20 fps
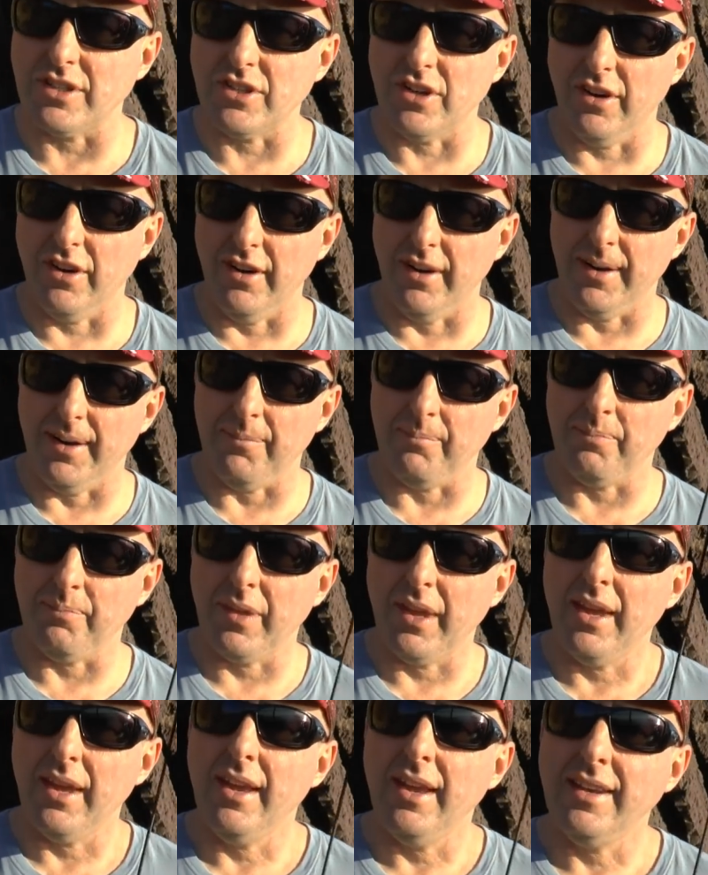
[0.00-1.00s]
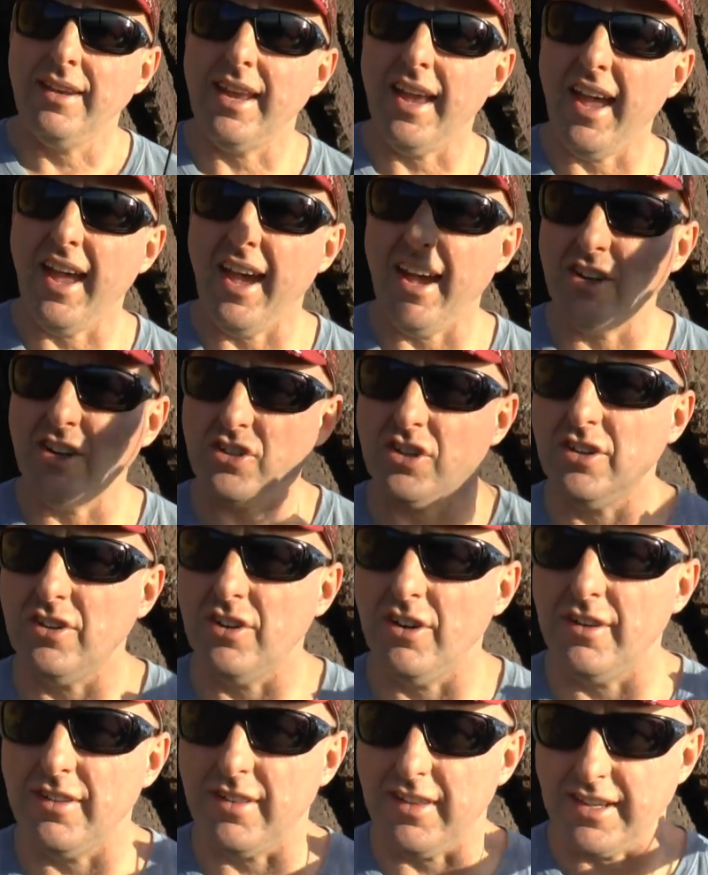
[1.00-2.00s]
in time. Now how do you
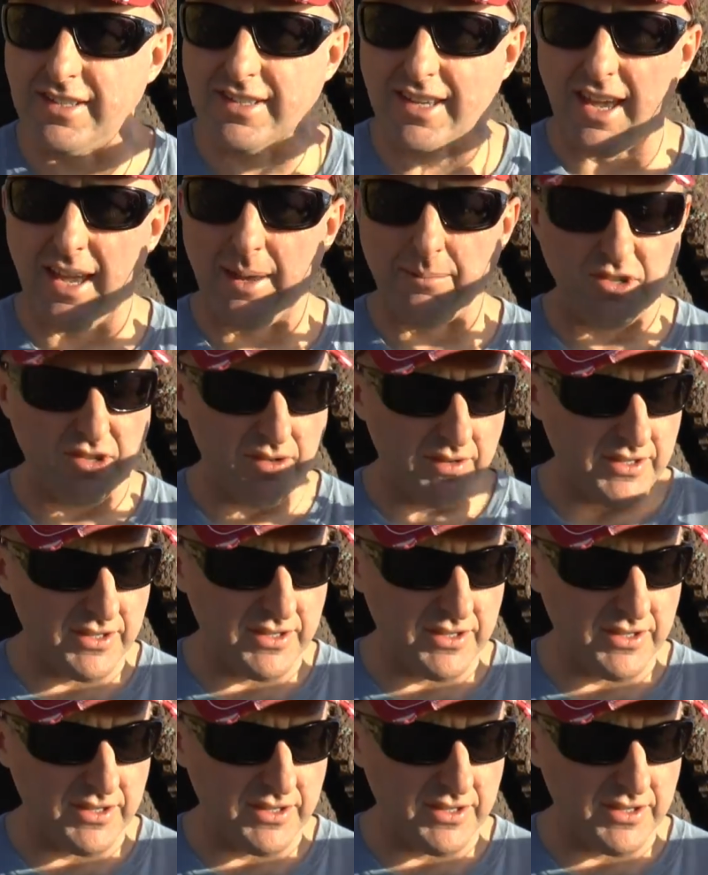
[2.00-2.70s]
know these cams are